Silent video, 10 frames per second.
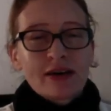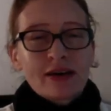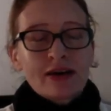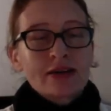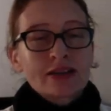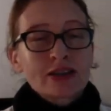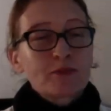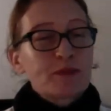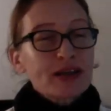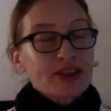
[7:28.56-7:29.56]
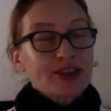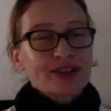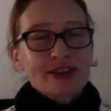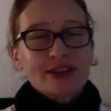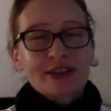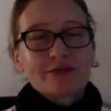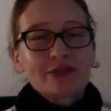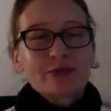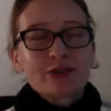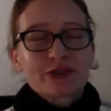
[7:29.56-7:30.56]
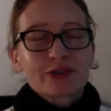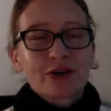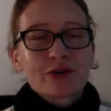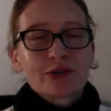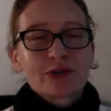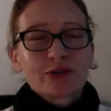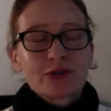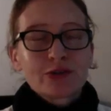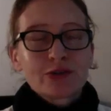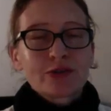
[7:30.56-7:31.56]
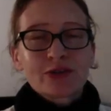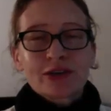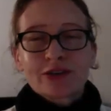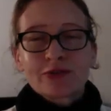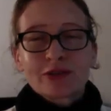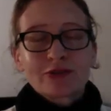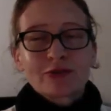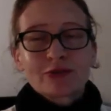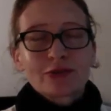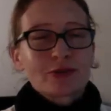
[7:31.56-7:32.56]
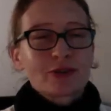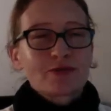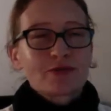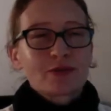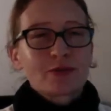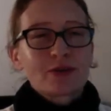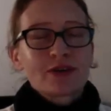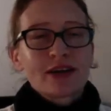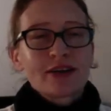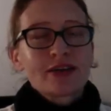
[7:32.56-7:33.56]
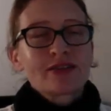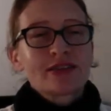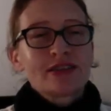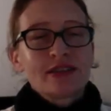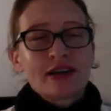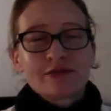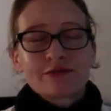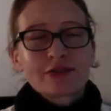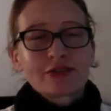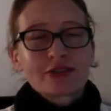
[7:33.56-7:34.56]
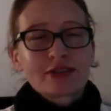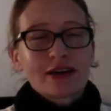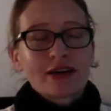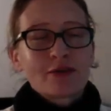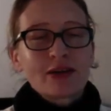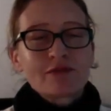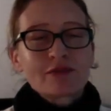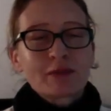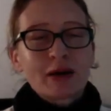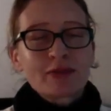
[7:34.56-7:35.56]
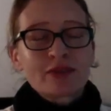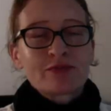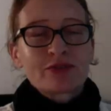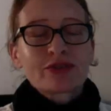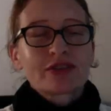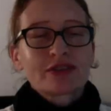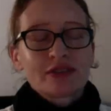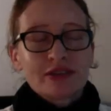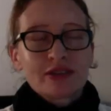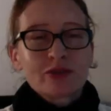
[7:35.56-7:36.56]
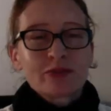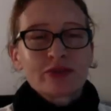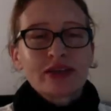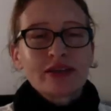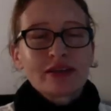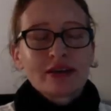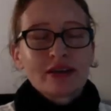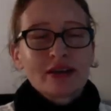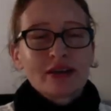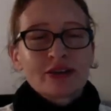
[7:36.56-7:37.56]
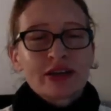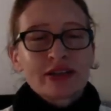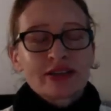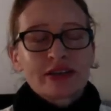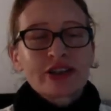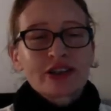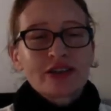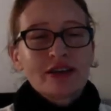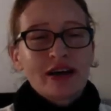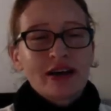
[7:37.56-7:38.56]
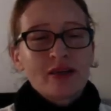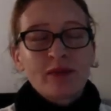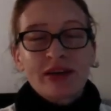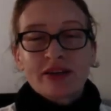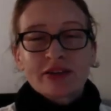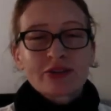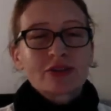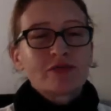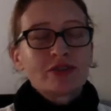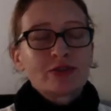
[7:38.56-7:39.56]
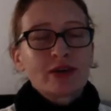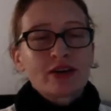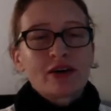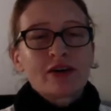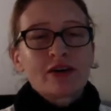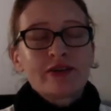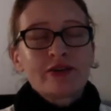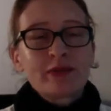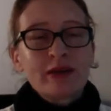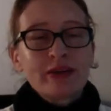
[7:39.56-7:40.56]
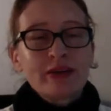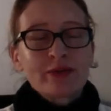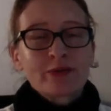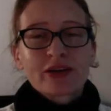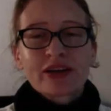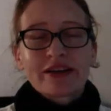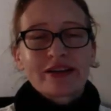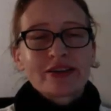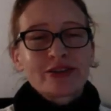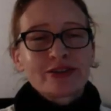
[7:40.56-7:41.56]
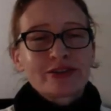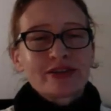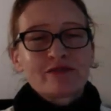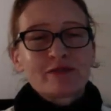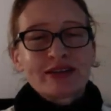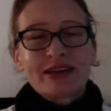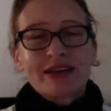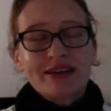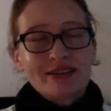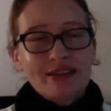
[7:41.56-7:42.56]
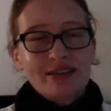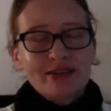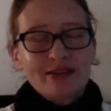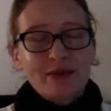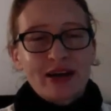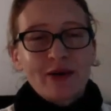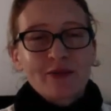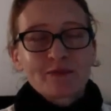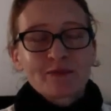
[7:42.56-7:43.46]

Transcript: especially if you just go to Google and do a Google search for a word. I guarantee that first, whatever pops up first is an incomplete translation, and it may not serve you at all, and you may be working against yourself by taking the easy way out.